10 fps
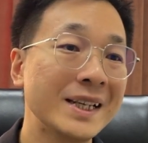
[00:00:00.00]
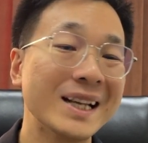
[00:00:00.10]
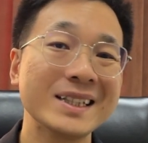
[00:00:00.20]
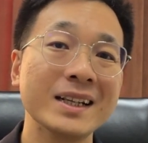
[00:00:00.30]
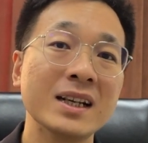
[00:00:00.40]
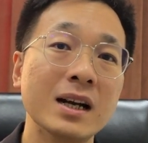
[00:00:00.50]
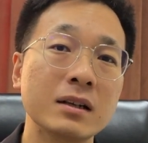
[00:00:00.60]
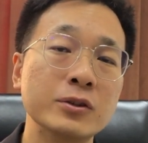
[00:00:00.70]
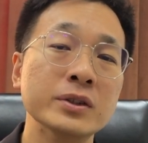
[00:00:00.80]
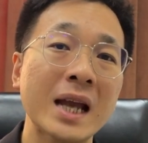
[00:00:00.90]
getting
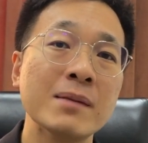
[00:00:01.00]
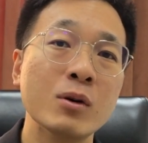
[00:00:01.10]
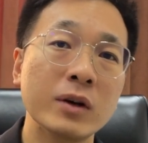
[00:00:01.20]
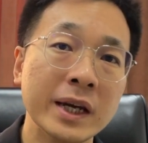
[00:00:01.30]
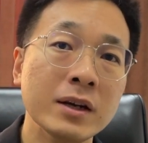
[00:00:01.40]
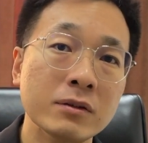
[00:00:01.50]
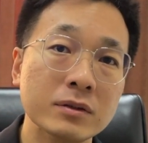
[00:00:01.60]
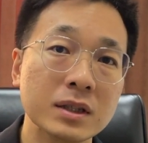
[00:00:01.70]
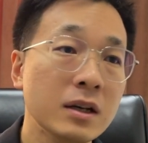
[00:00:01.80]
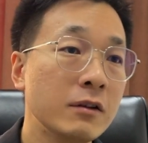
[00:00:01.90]
a good
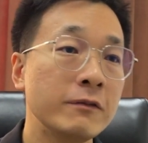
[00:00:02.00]
MOQs